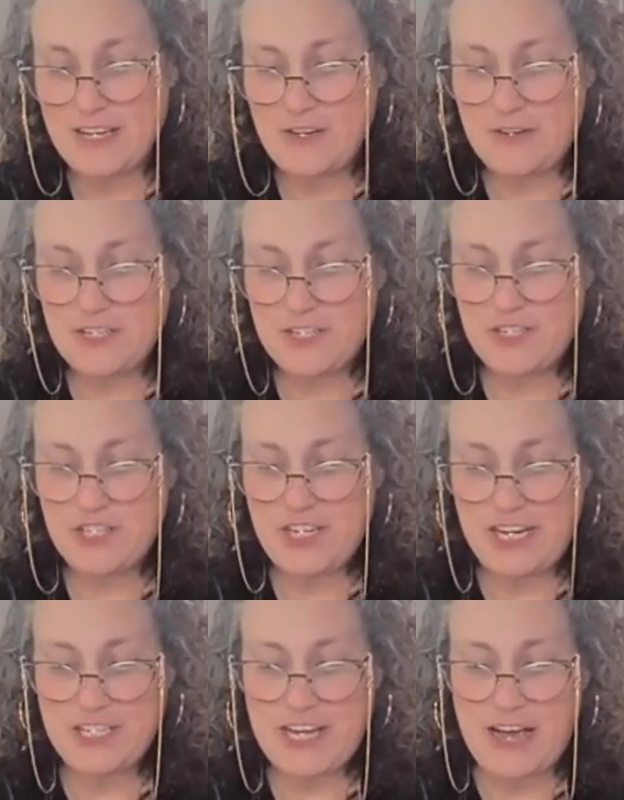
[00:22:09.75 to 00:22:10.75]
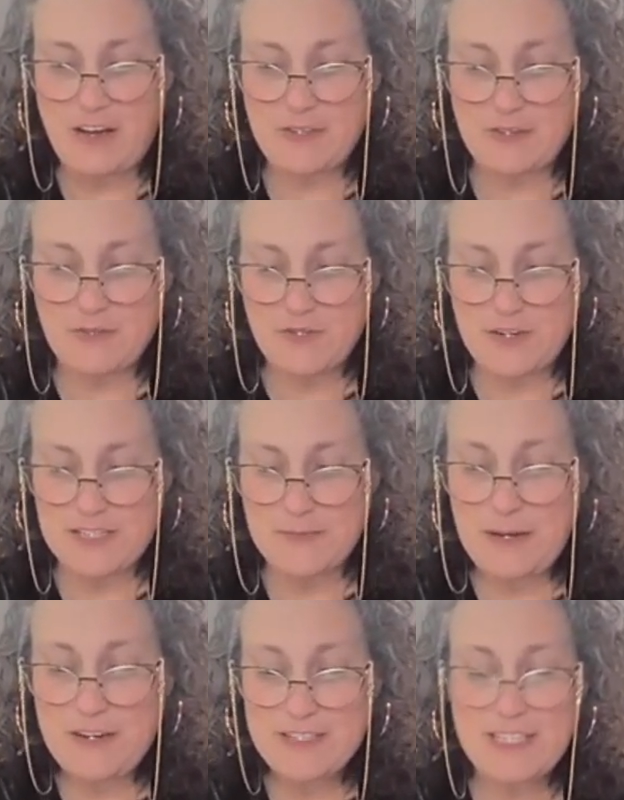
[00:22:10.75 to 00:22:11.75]
You can just change out those
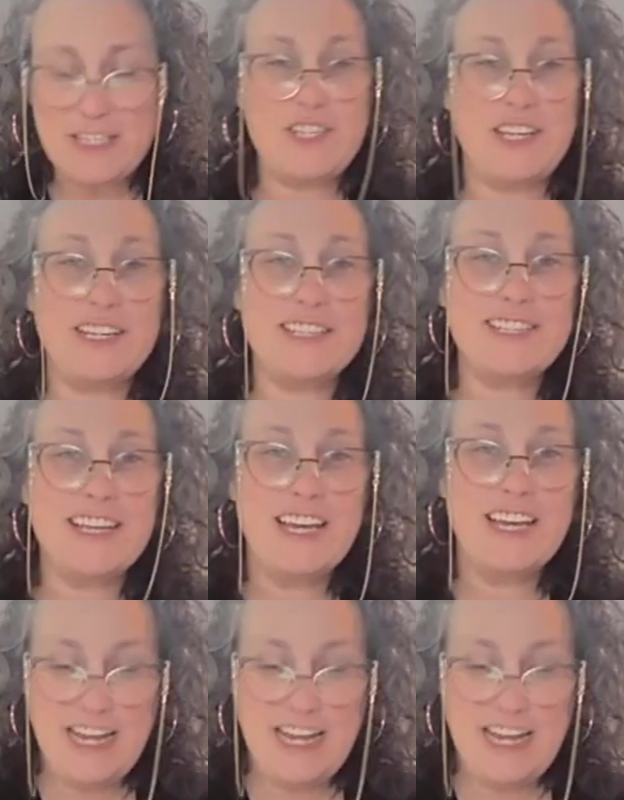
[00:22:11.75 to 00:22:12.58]
transparency sheets